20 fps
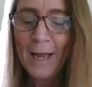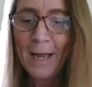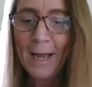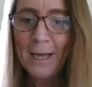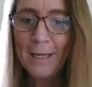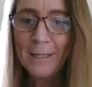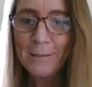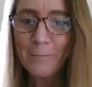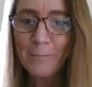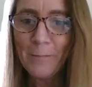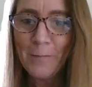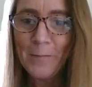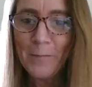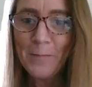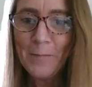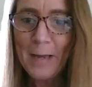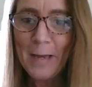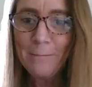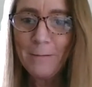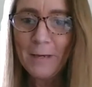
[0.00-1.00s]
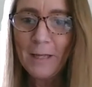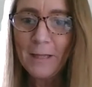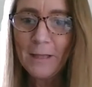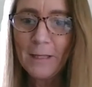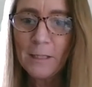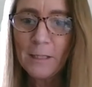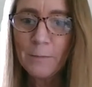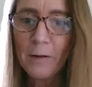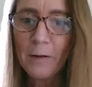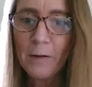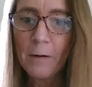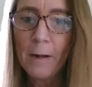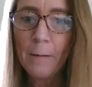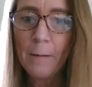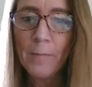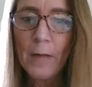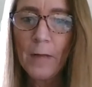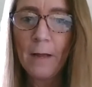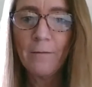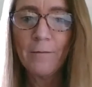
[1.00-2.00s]
as maybe he thinks, but
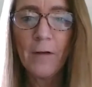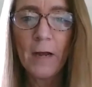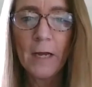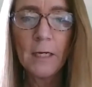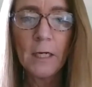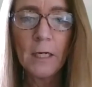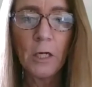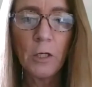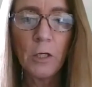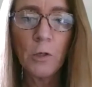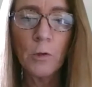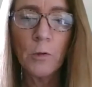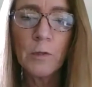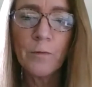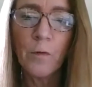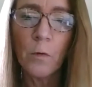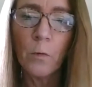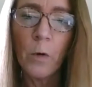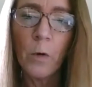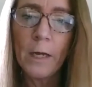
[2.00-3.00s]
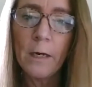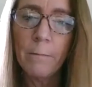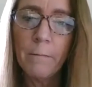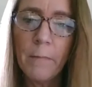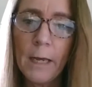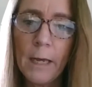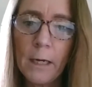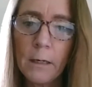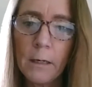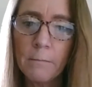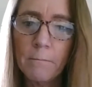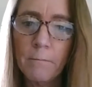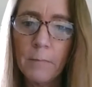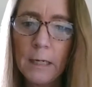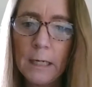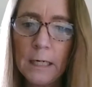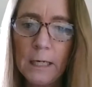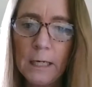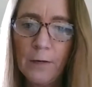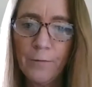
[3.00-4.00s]
and finding a useful way to make
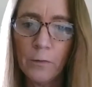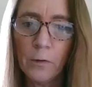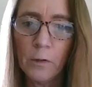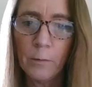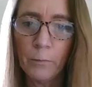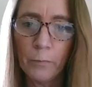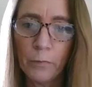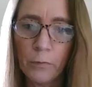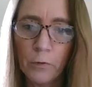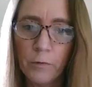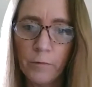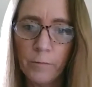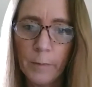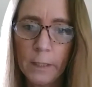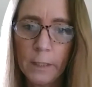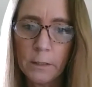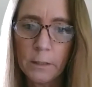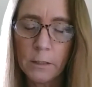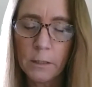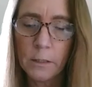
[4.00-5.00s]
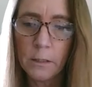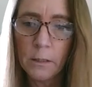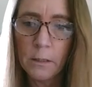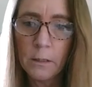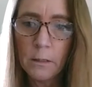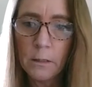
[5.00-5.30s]
meaningful improvement